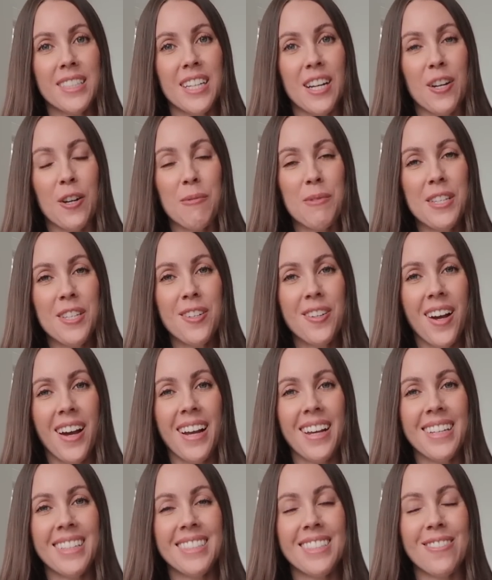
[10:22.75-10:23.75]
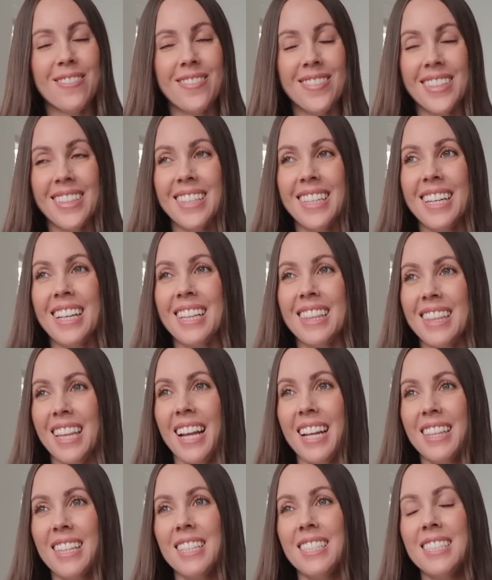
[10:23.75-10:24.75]
I hope that you guys really
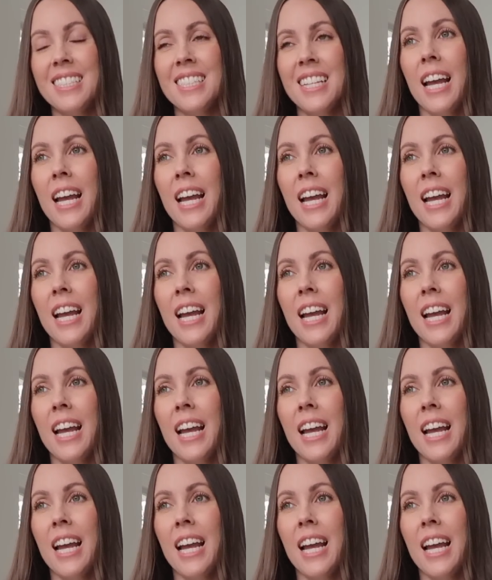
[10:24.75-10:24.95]
like this.